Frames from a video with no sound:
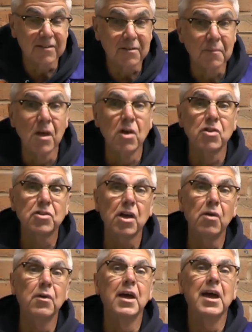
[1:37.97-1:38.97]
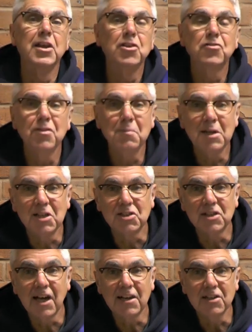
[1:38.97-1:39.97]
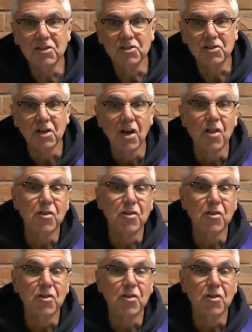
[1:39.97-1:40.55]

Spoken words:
So in the 2-minute challenge,